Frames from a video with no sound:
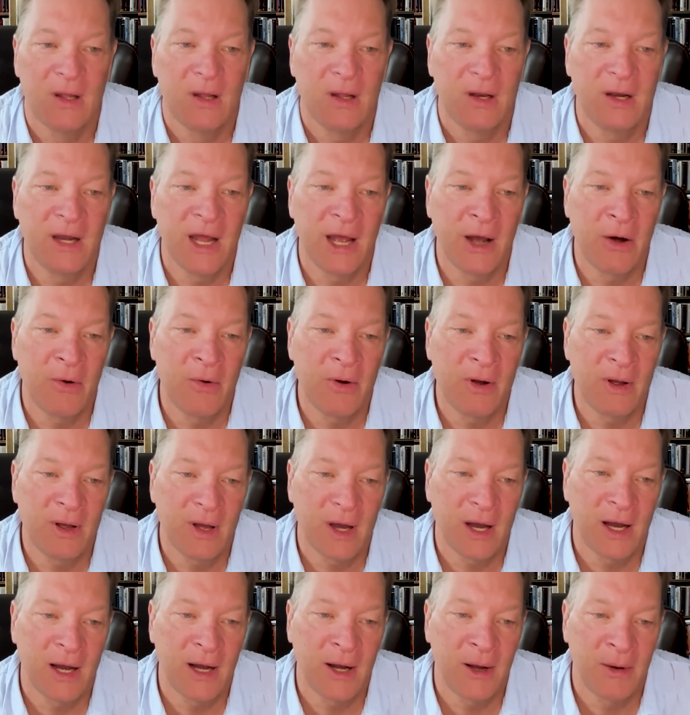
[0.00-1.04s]
Now,
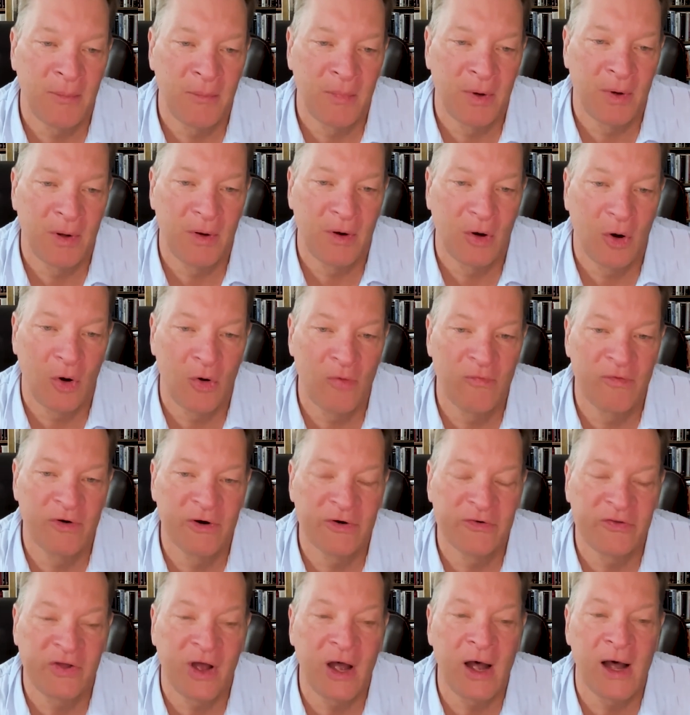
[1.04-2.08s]

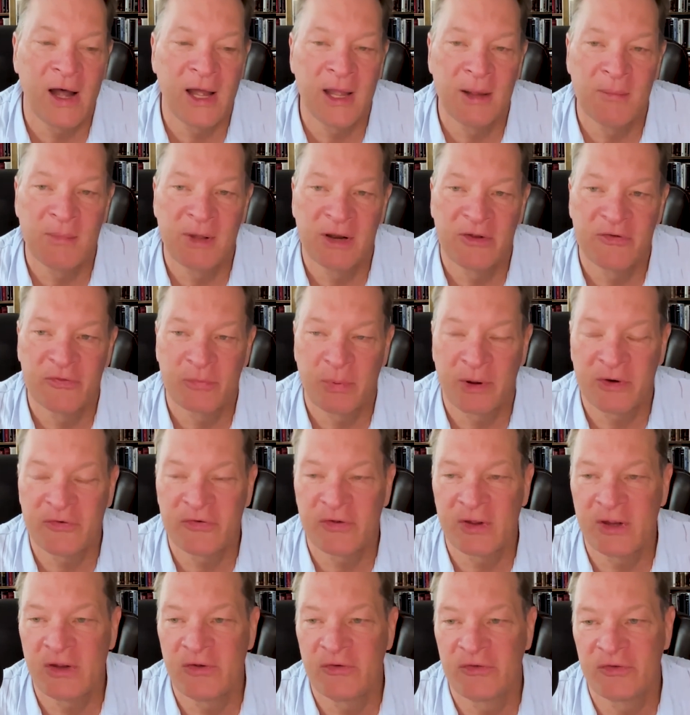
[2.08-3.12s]
over time, and
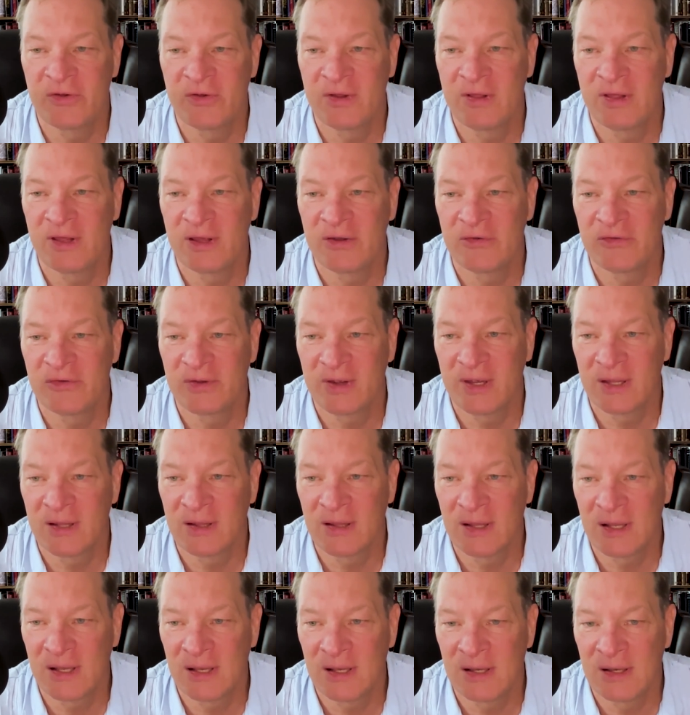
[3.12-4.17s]
especially you see this in
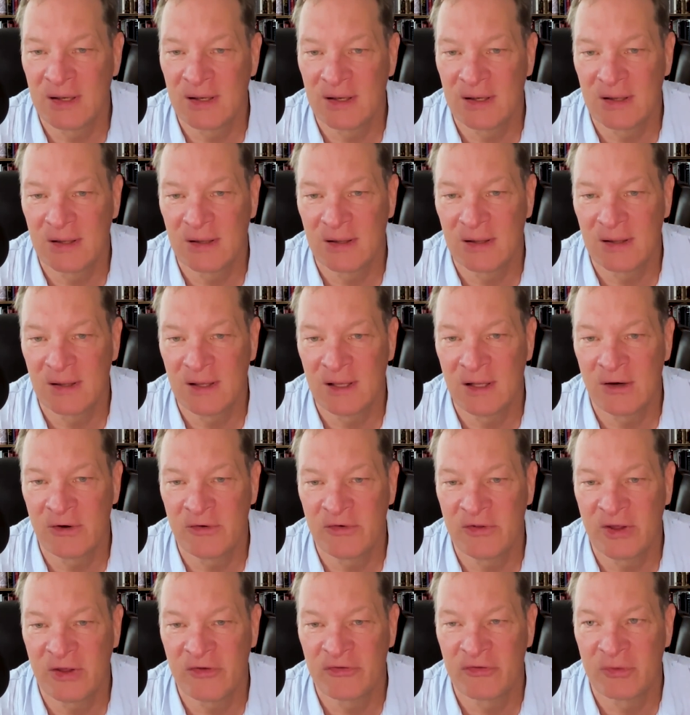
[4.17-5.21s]
the
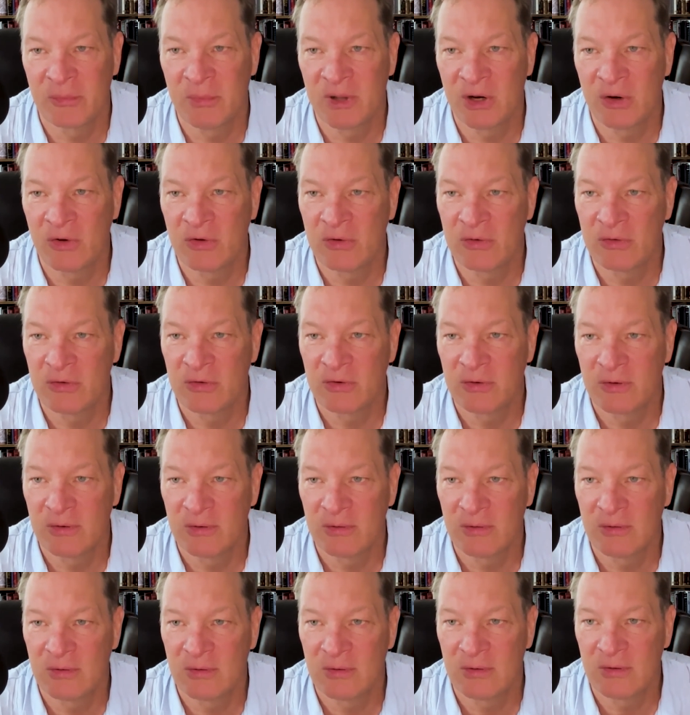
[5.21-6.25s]
intertestamental
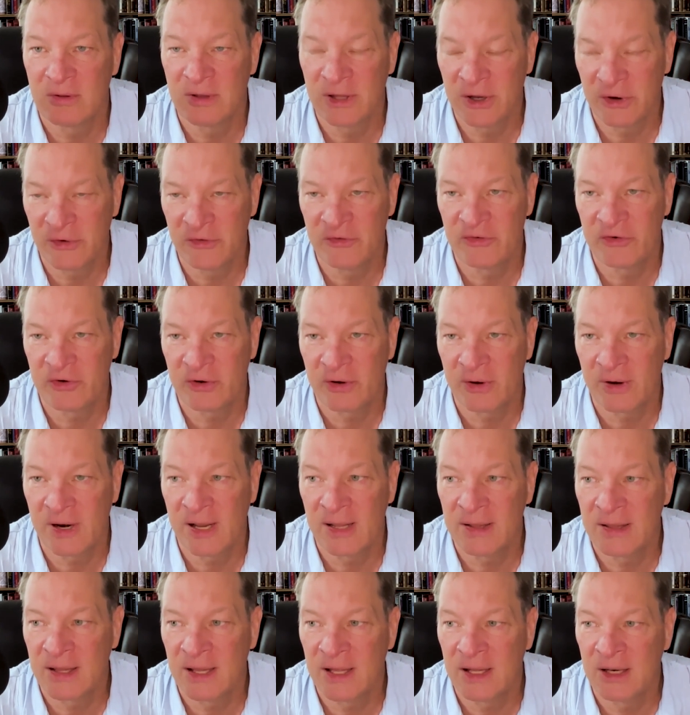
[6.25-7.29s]
literature,
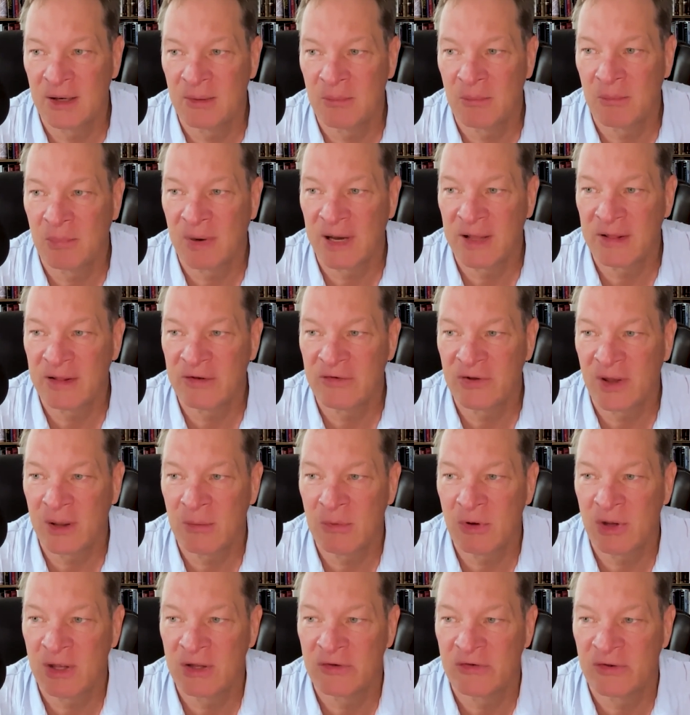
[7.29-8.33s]
and then by the time
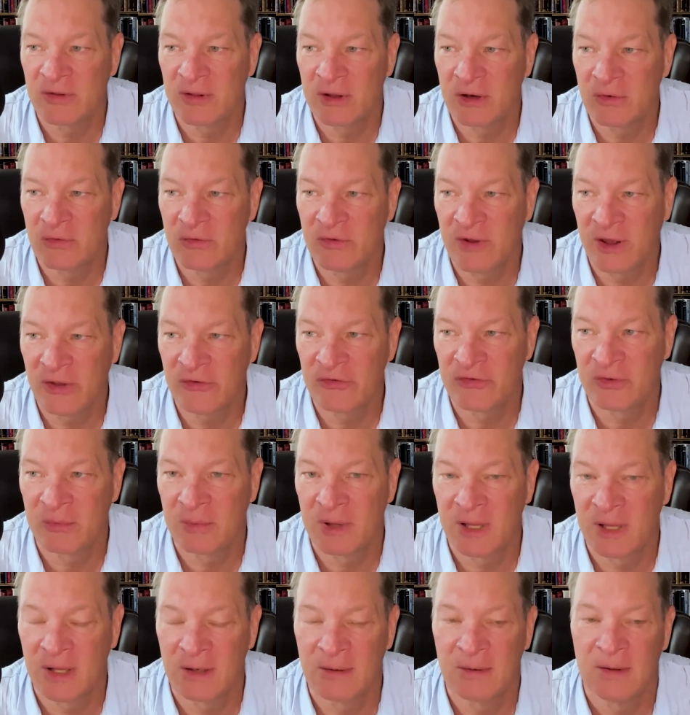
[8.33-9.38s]
you get to the New
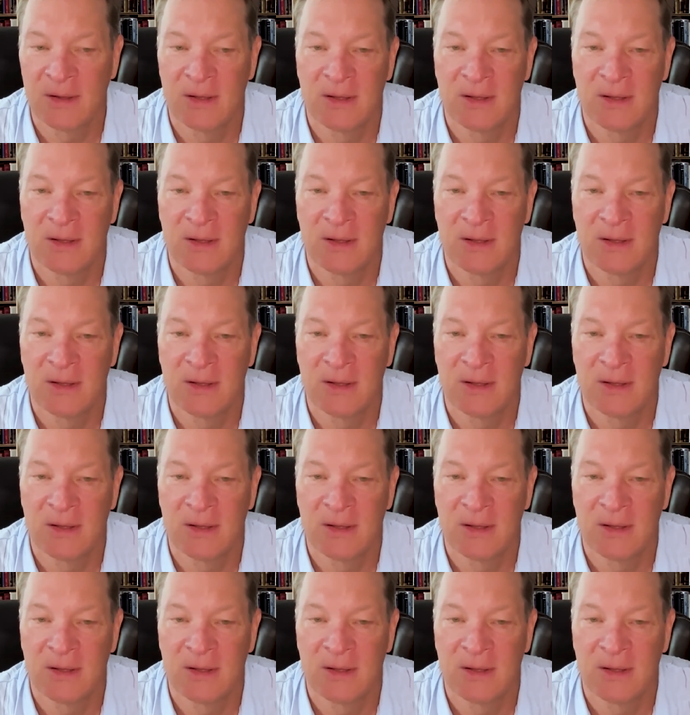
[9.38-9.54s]
Testament,